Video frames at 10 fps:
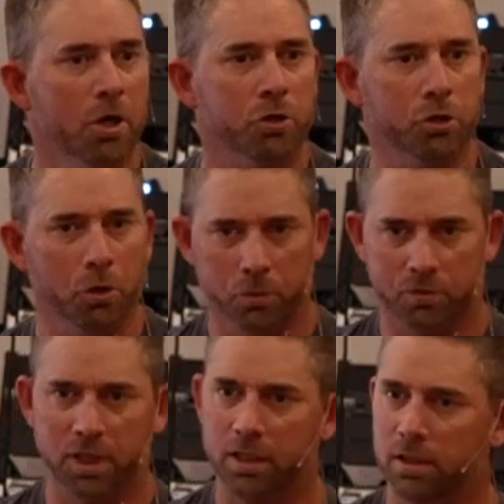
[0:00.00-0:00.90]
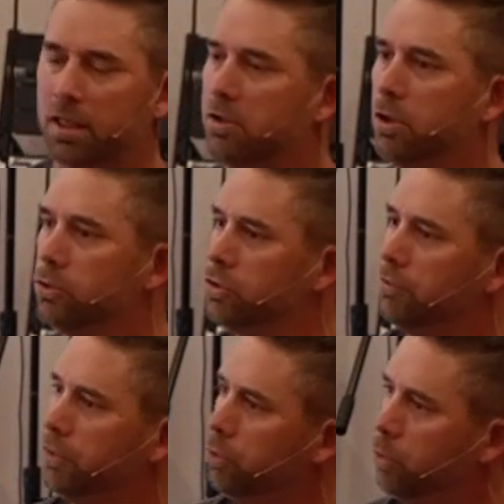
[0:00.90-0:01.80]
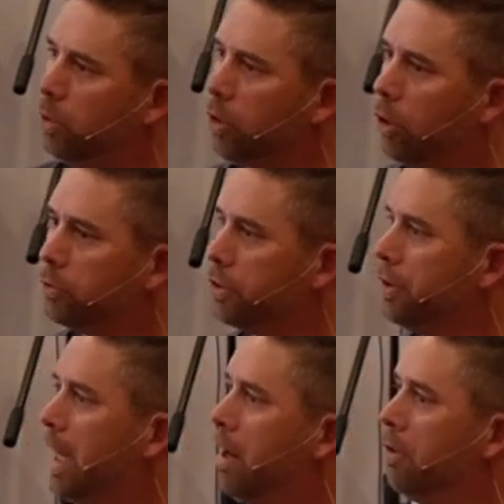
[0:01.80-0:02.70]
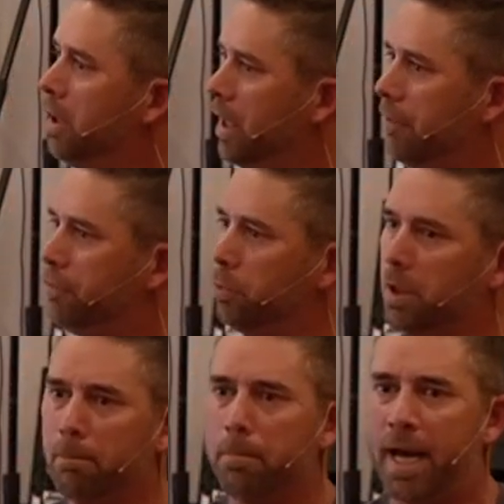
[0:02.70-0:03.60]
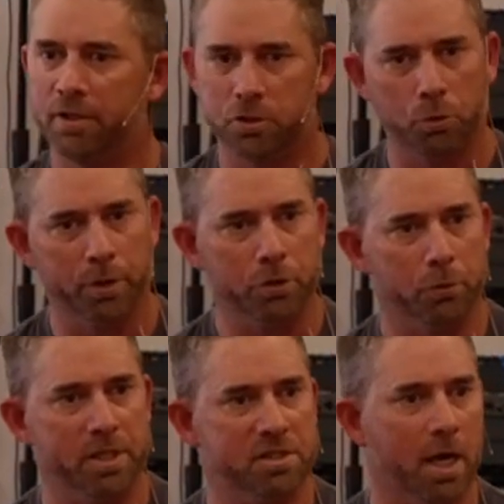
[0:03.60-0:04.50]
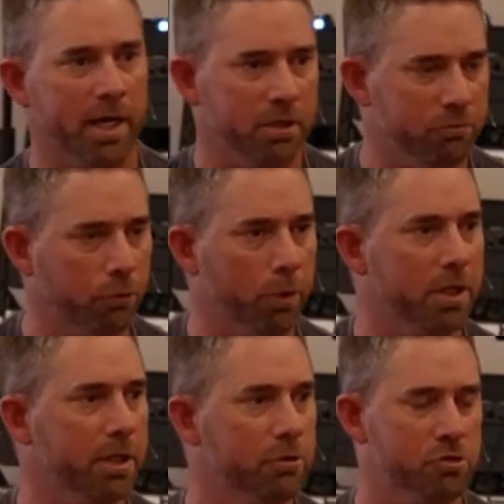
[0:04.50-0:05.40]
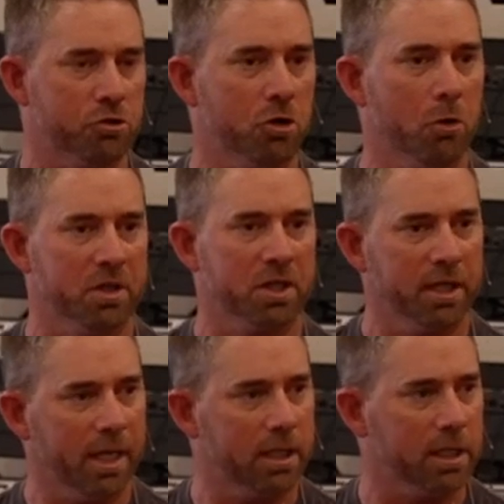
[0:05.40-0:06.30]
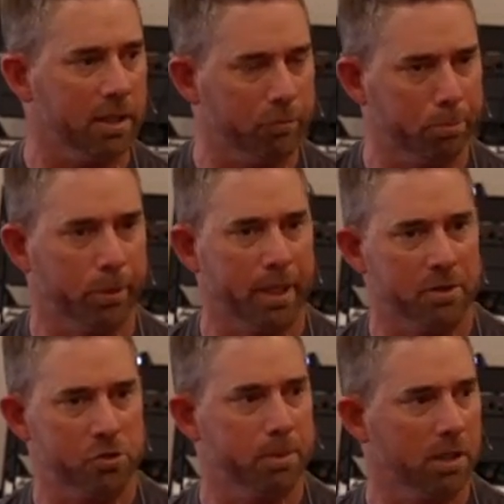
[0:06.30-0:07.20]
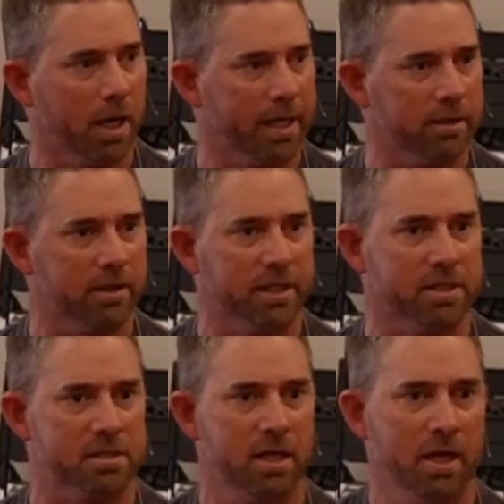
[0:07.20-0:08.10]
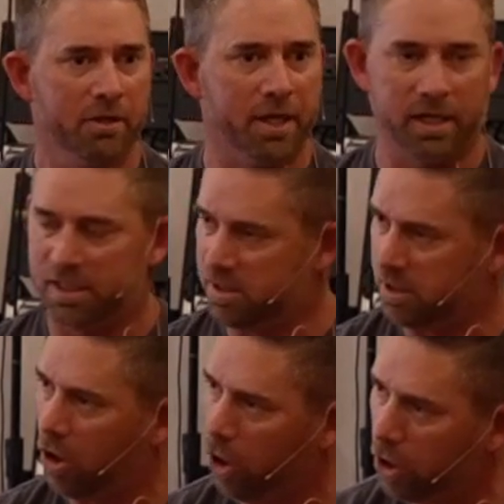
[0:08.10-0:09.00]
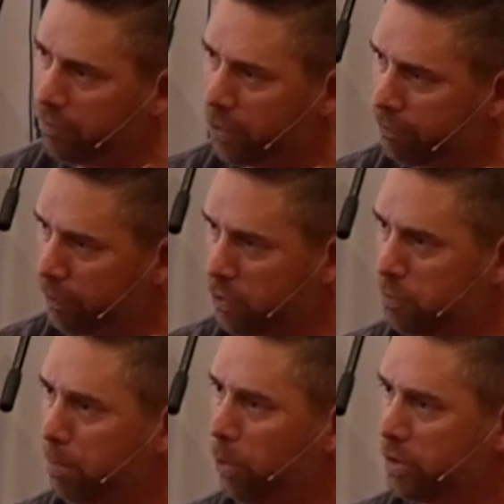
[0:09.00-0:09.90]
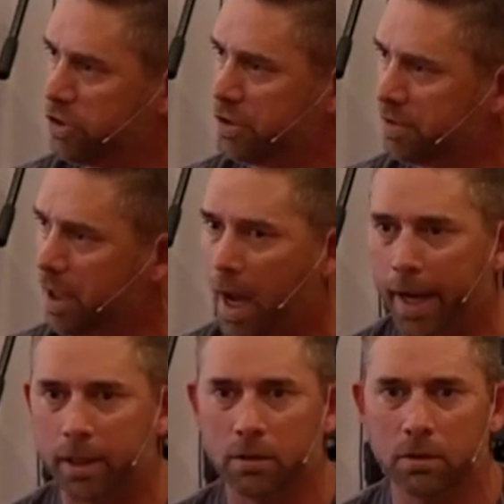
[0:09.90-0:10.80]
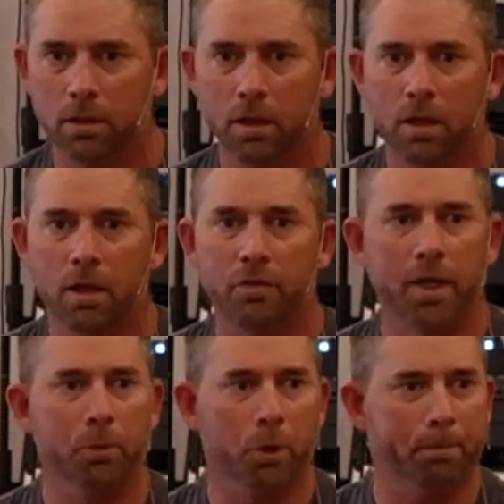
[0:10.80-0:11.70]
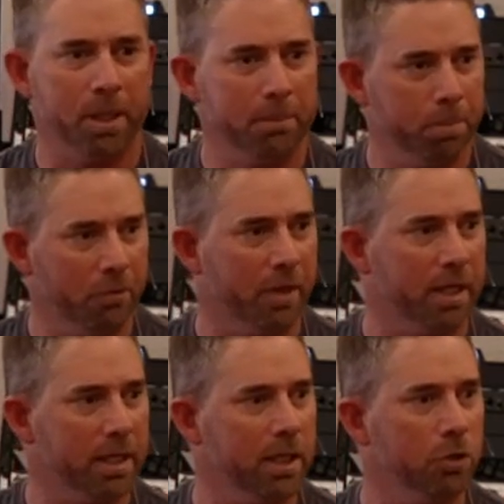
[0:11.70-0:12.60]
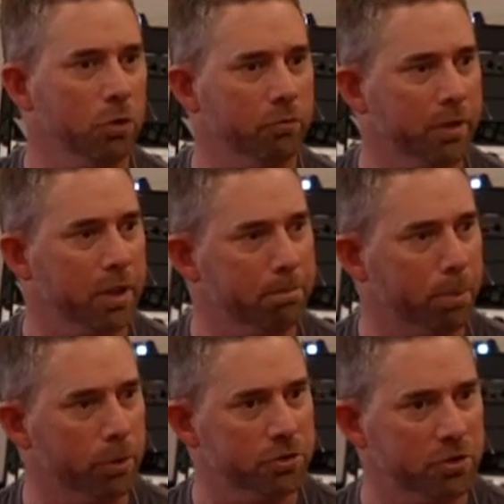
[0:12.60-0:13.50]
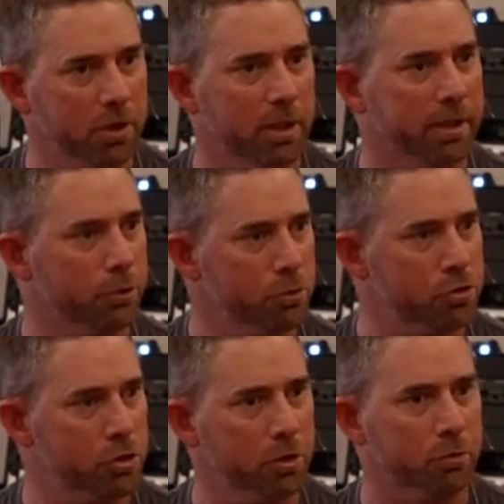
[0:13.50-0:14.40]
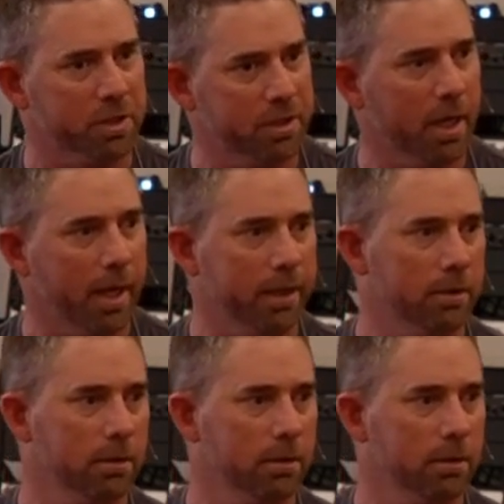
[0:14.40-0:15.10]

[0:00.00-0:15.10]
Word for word: You don't think that those of you who are older now, if you went back to where you resided 40 years ago and then had to give a pronouncement like this that, listen, all of your firstborn shall die. There were people that he knew very personally whose children died.